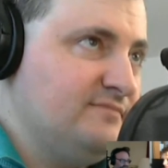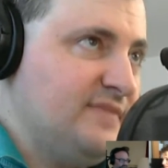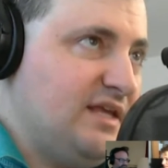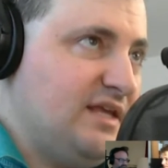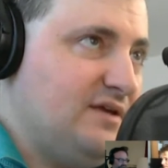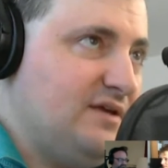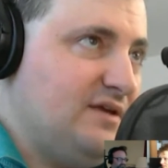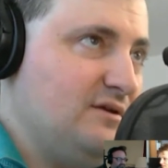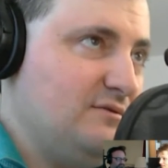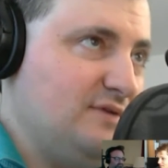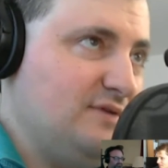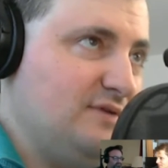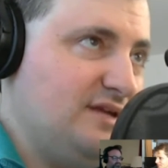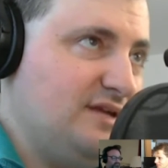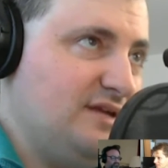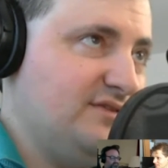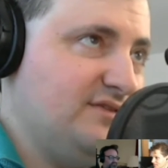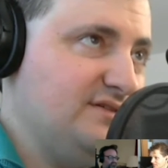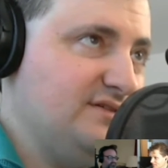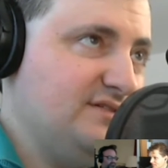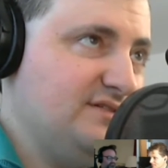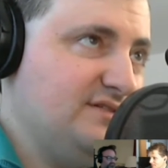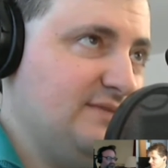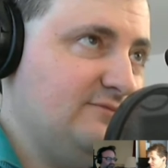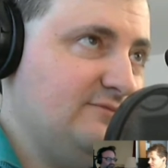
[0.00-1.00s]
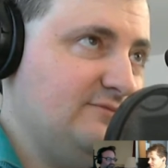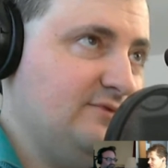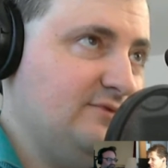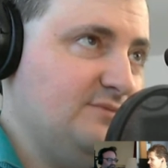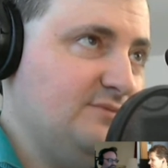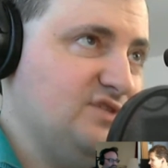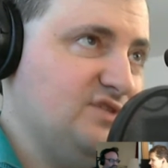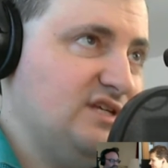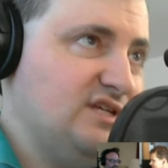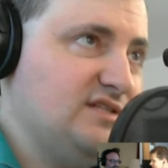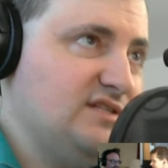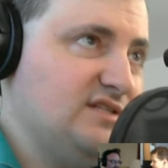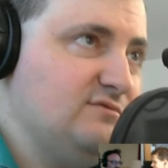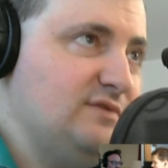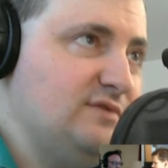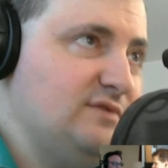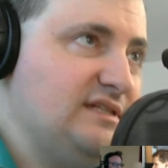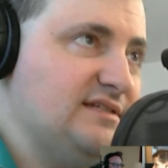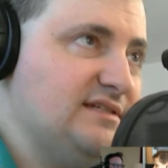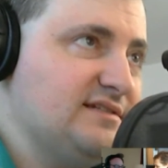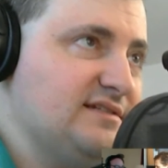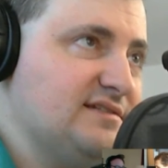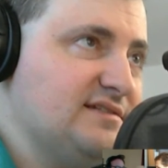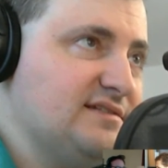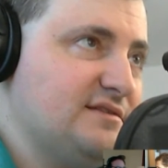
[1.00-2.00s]
All right, third tip from Jason
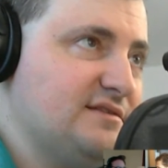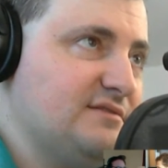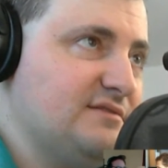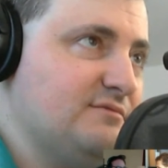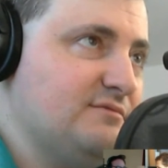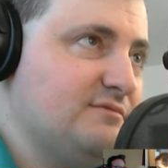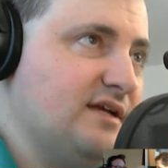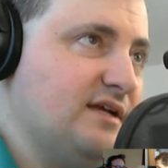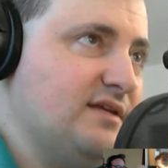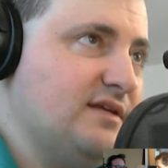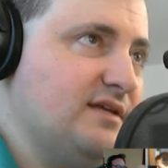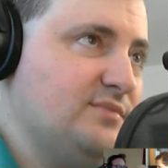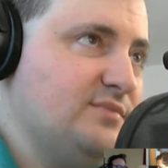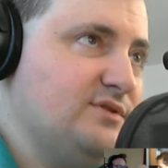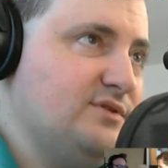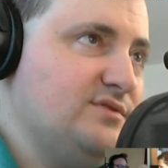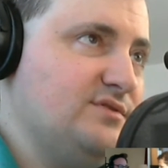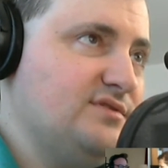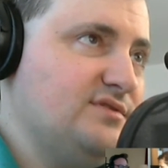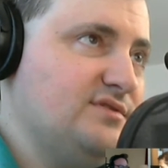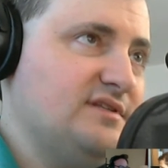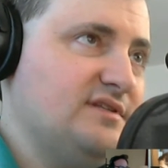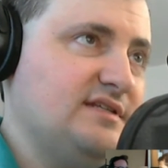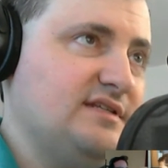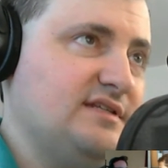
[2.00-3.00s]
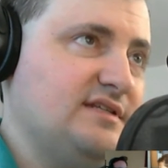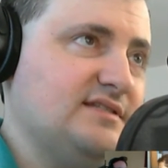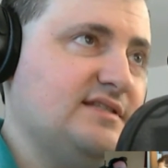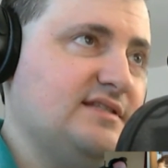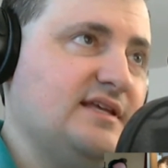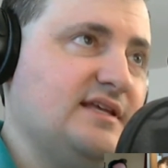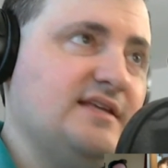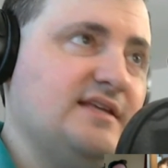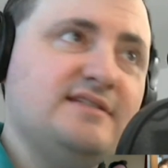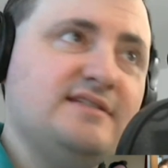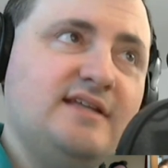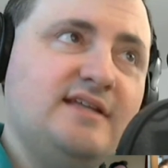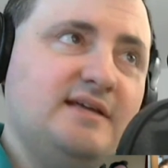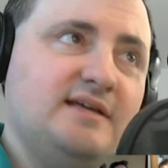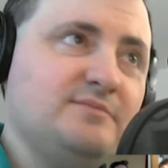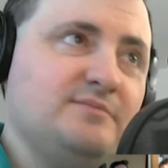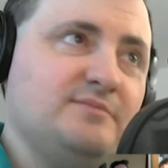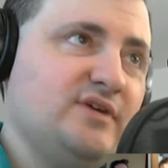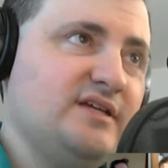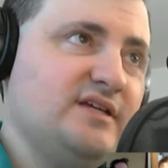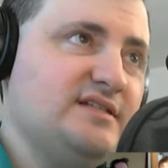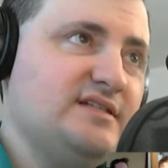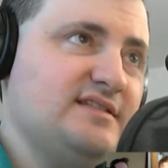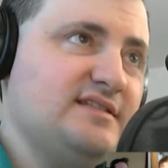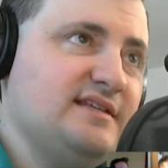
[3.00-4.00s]
Willis. Rocket Boost does not
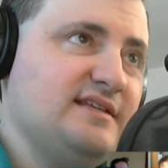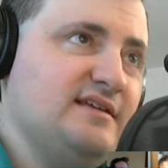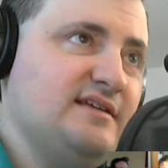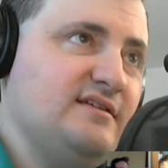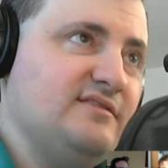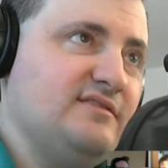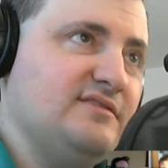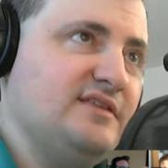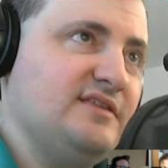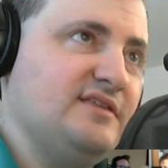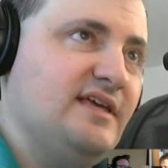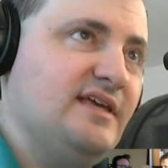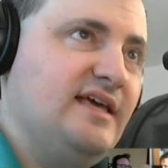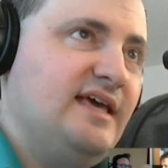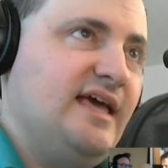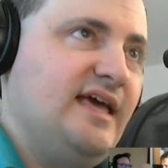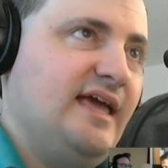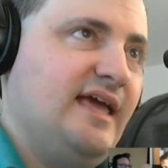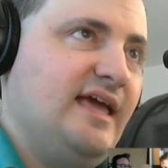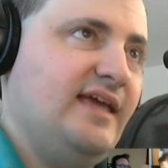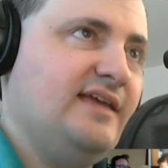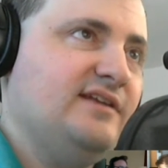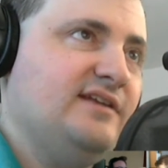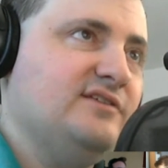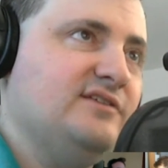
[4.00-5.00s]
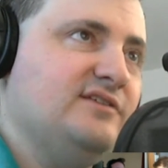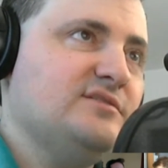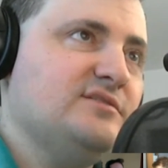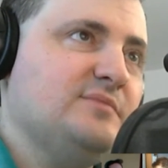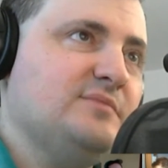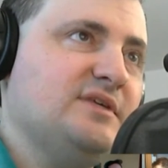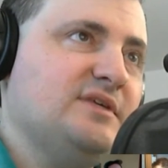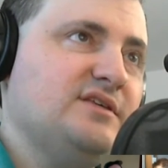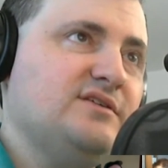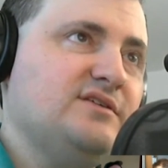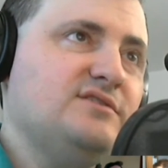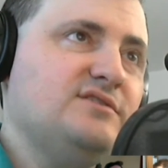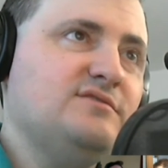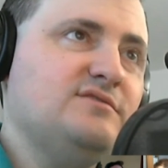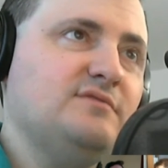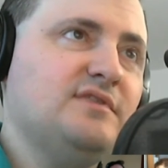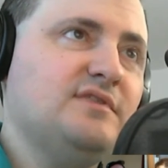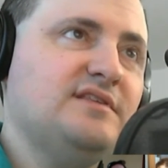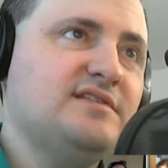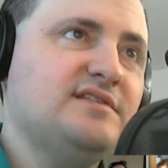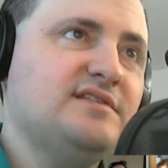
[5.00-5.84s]
break stealth and can also be used with the